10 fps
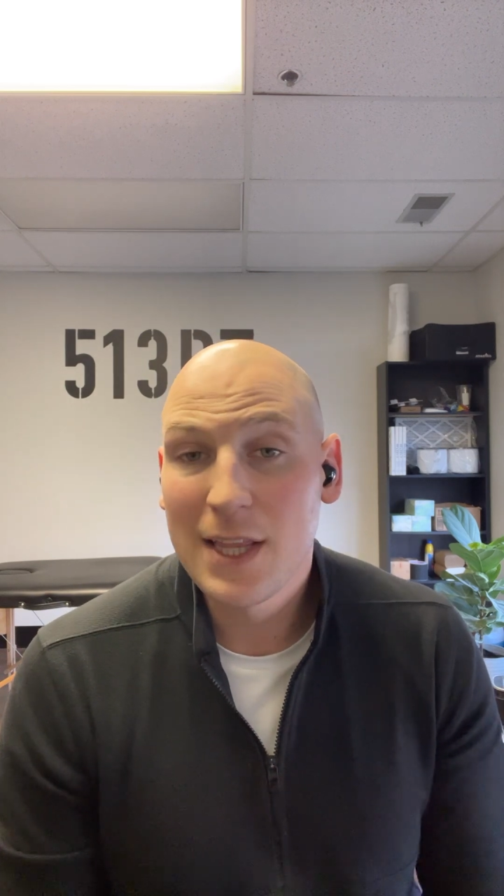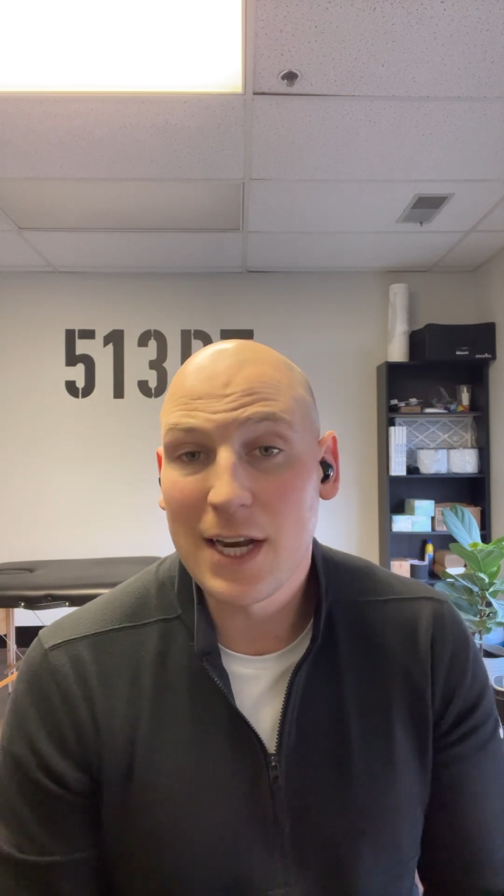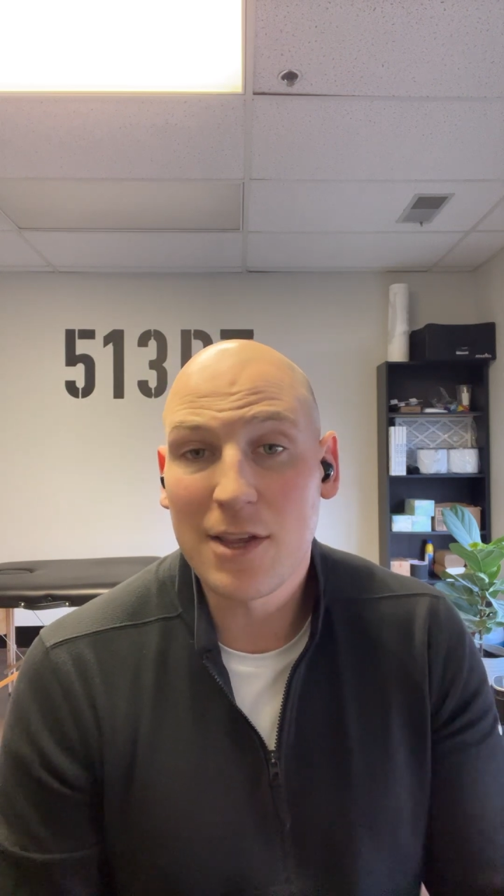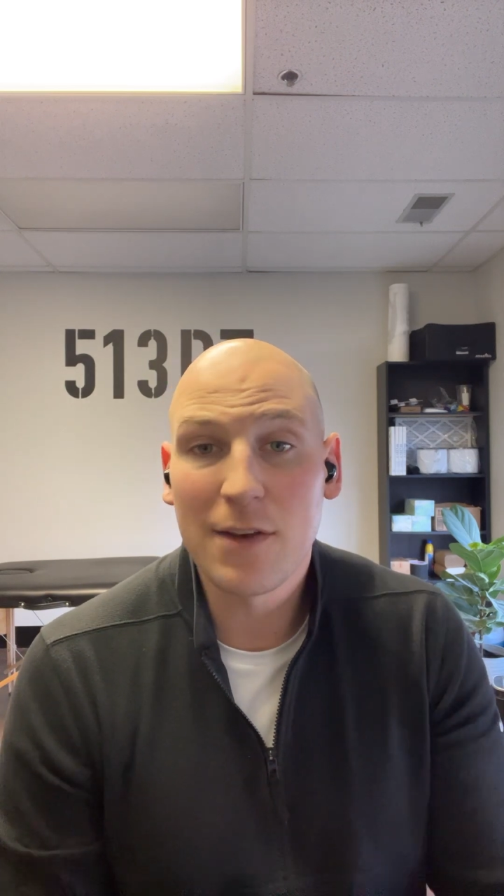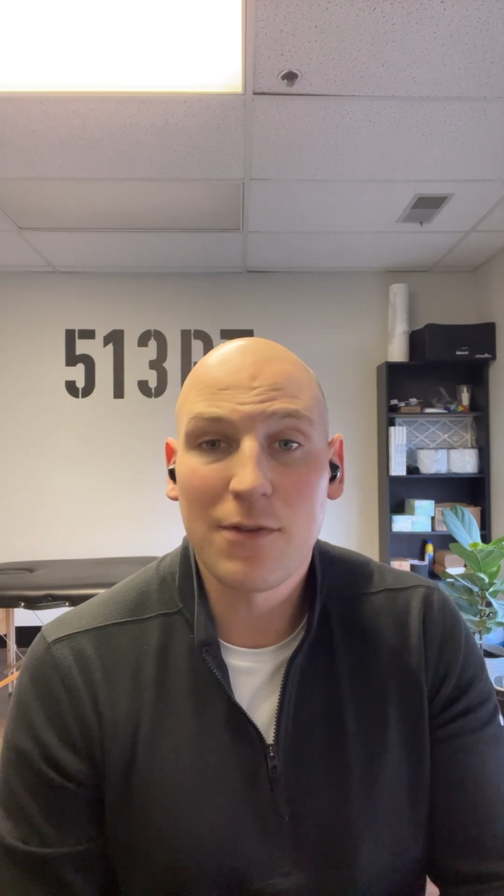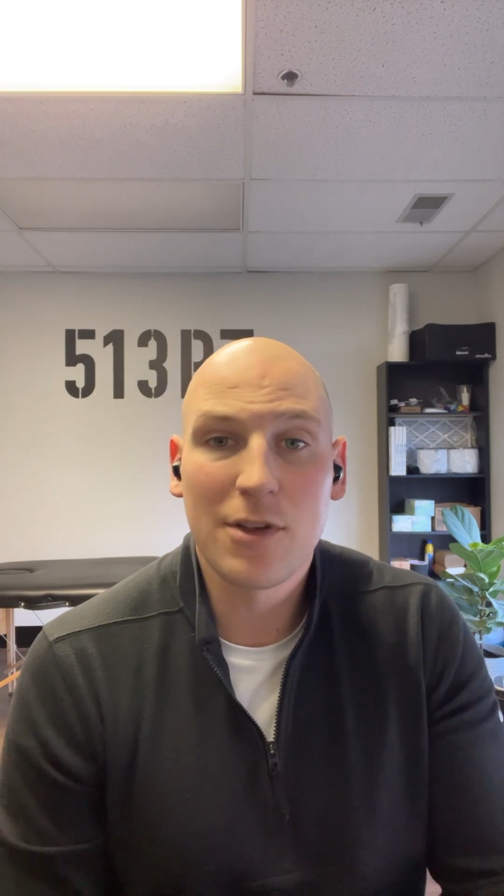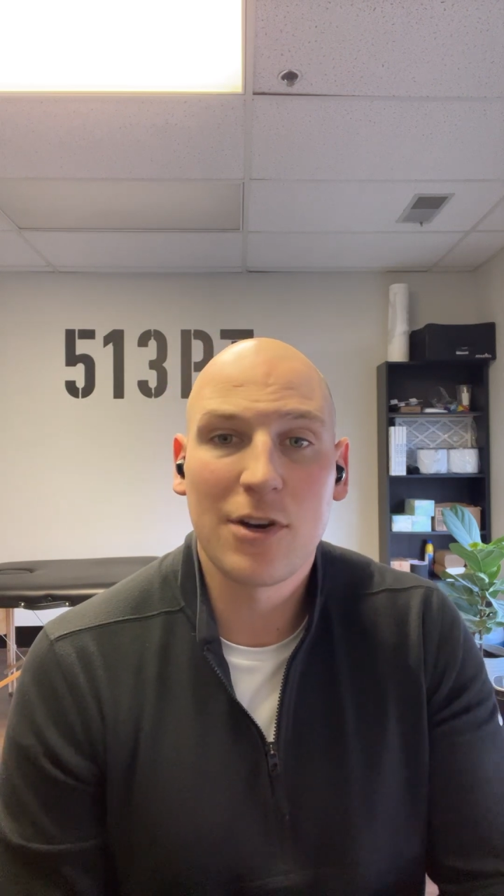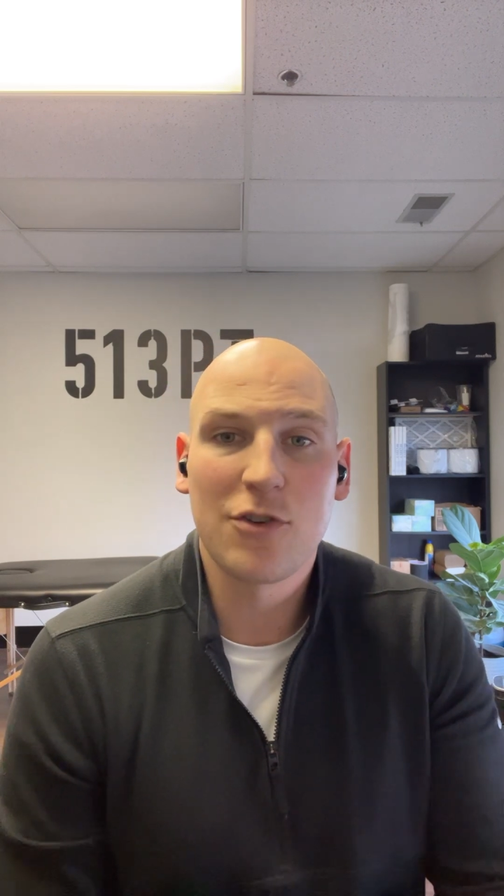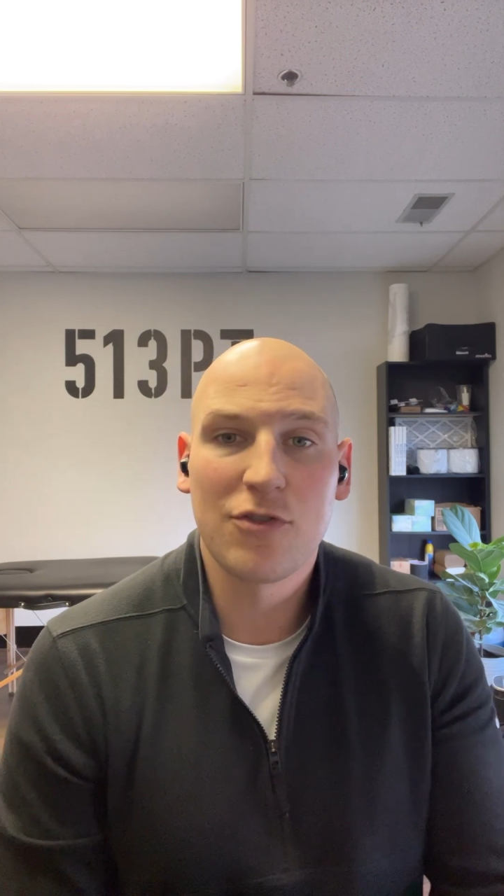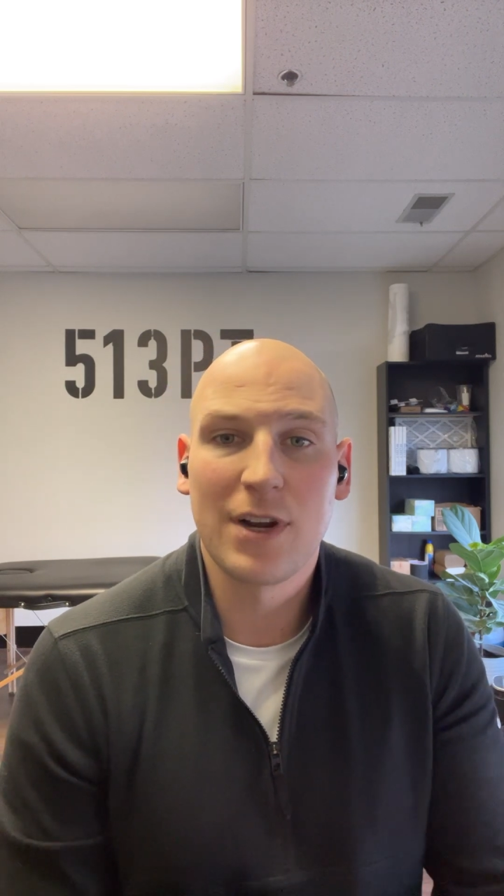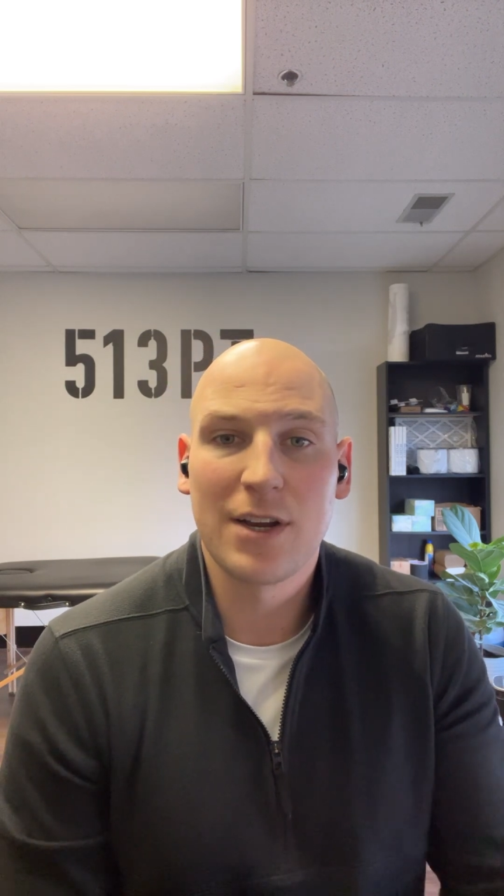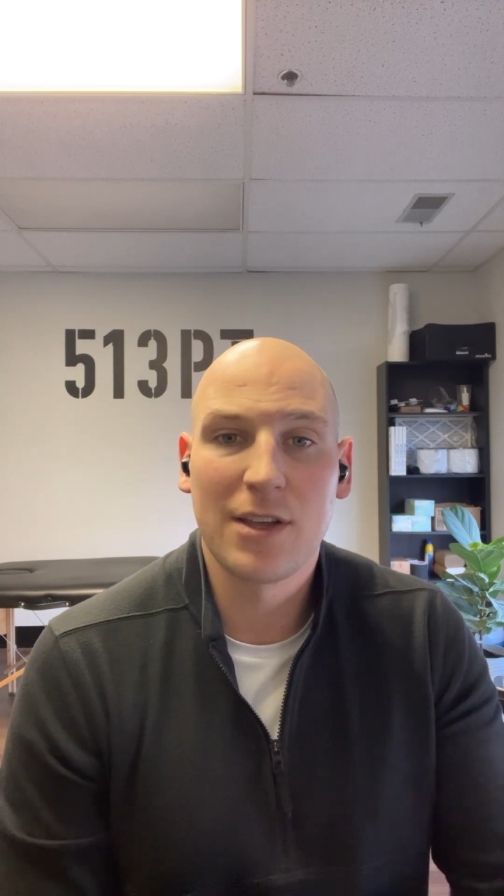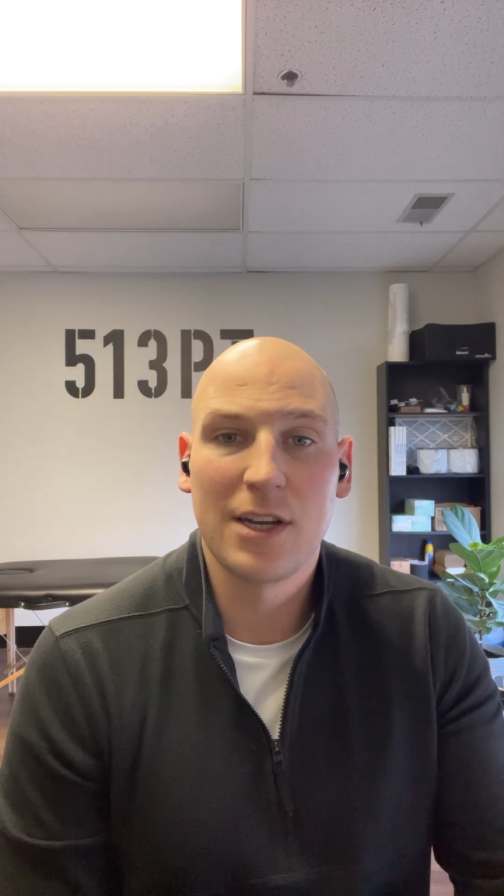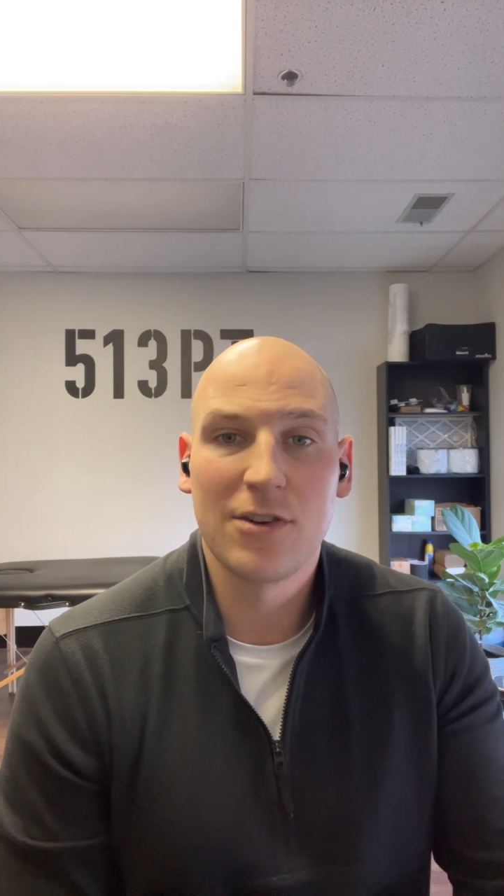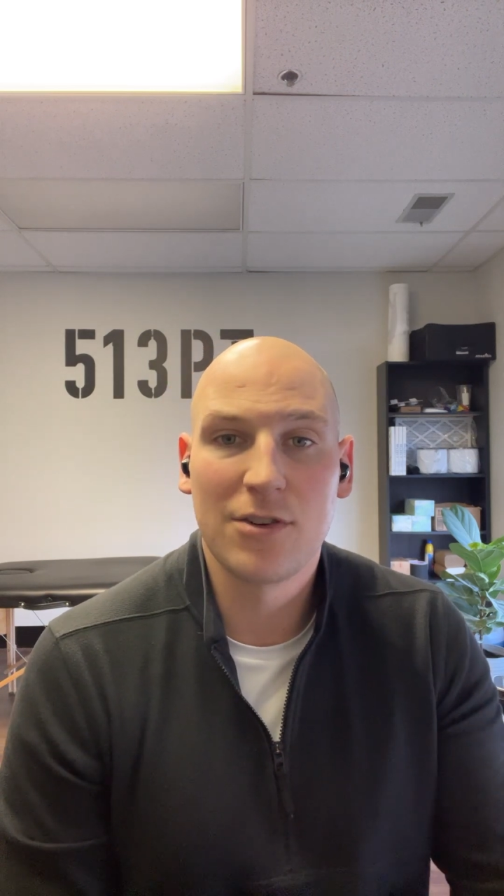That stuff is going to
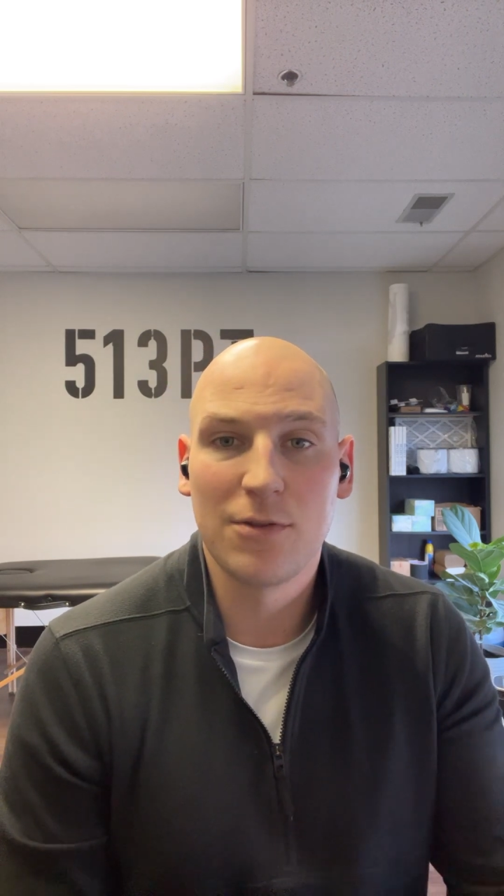translate